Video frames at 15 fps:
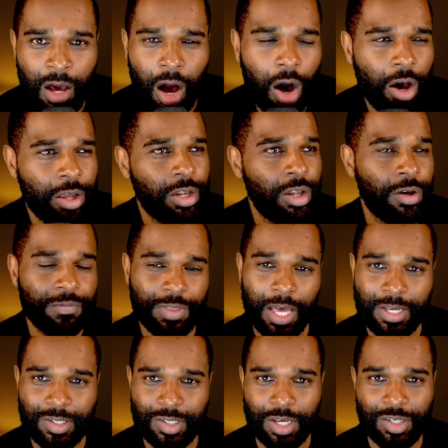I love
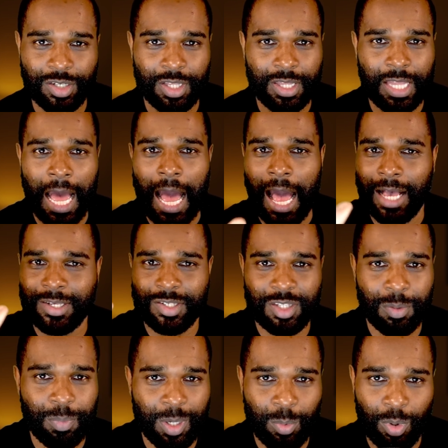that session. That has
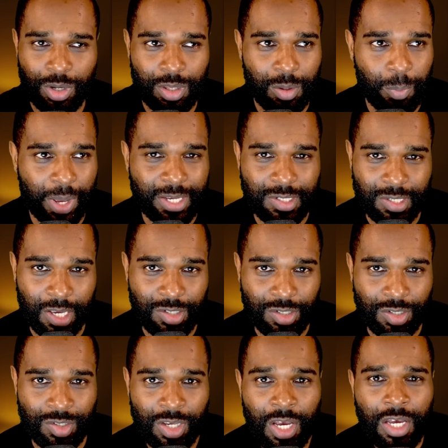to be one of the best
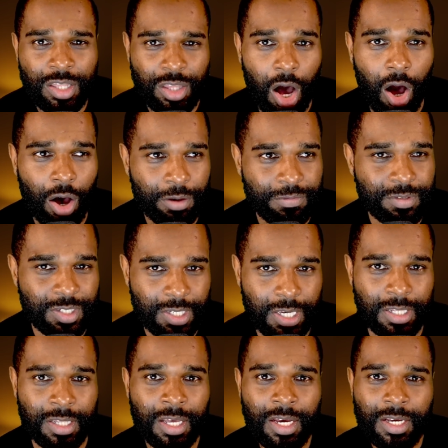sessions that I've
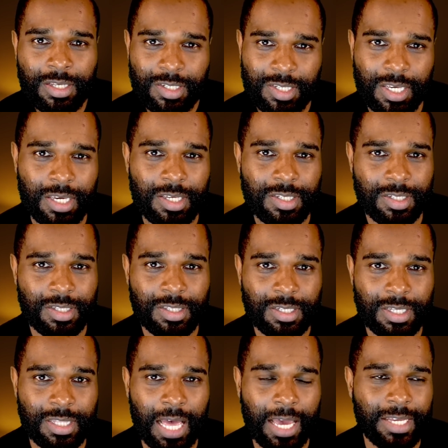seen season
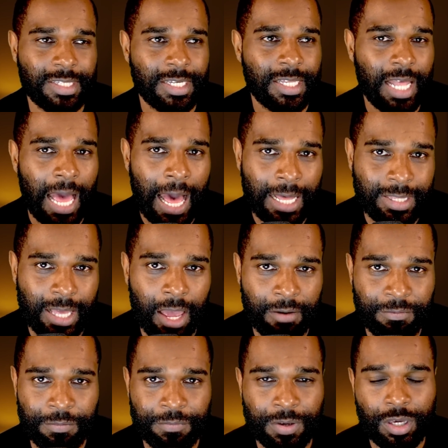to date. It had
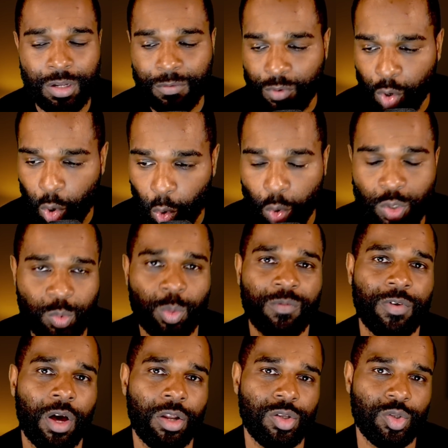everything. And of course,
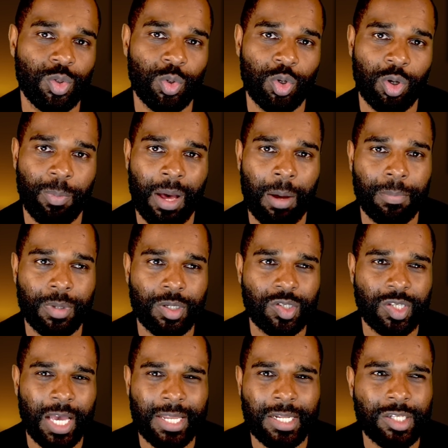we've got to talk about
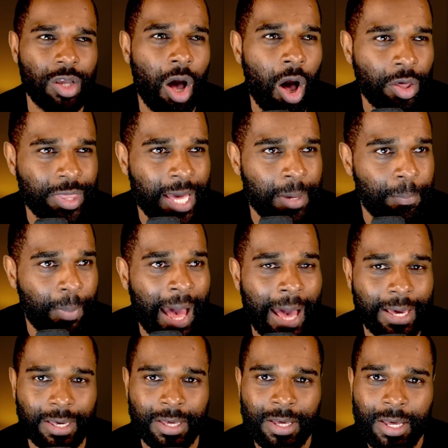Mercedes. Are they
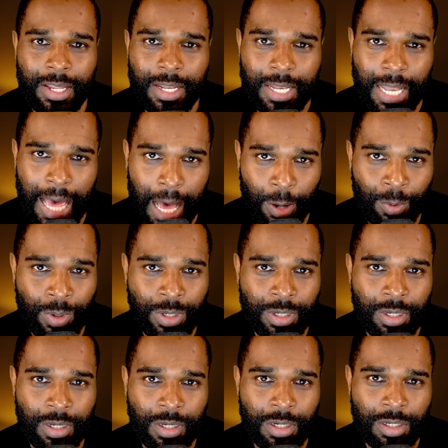back now?
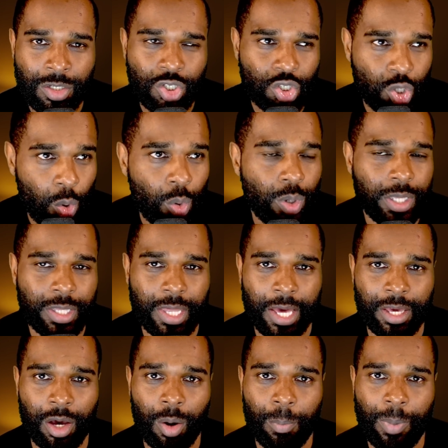Surely
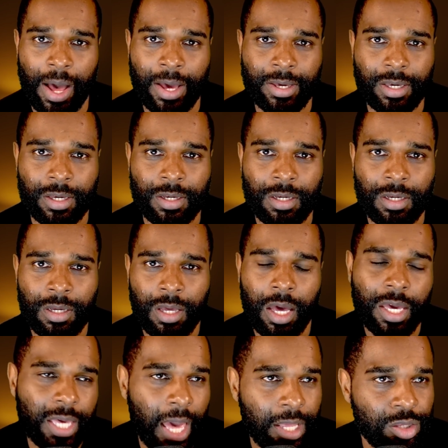they are back.
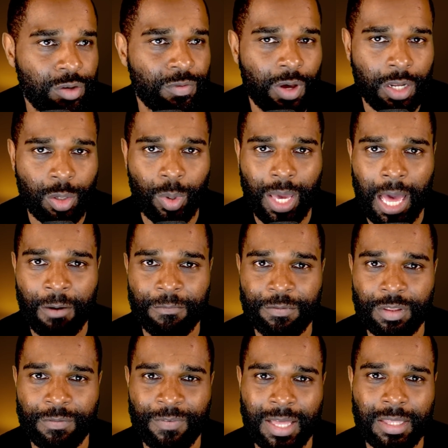Again, you've got to account for
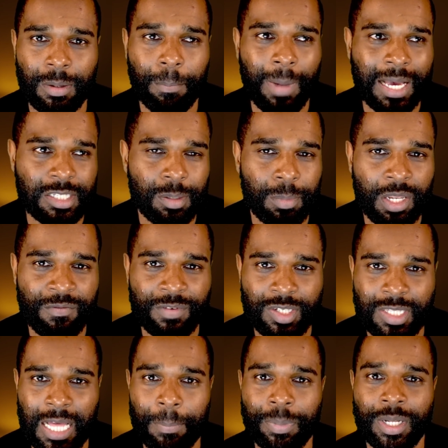the fact that Maximilian
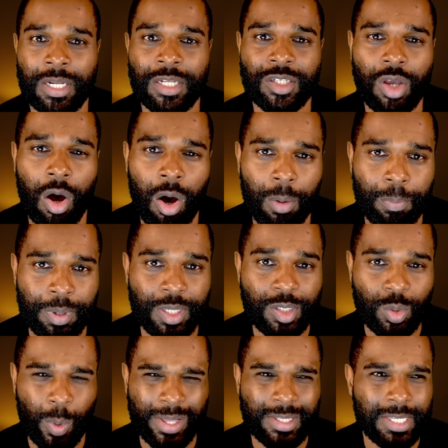Verstappen in his
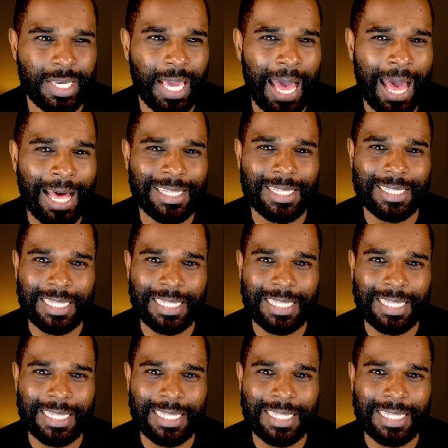RB20 had